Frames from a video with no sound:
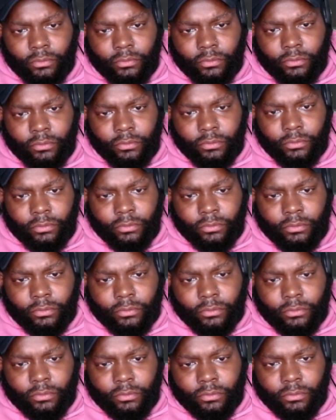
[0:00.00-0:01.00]

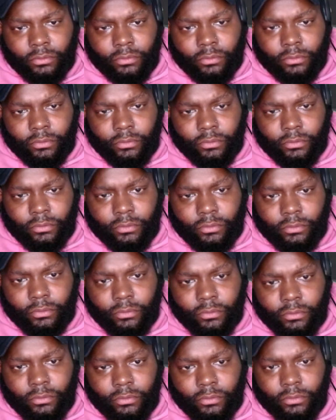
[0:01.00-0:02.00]

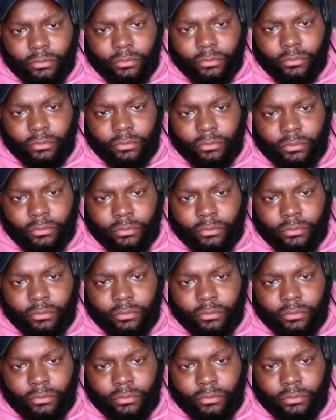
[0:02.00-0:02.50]
[no speech]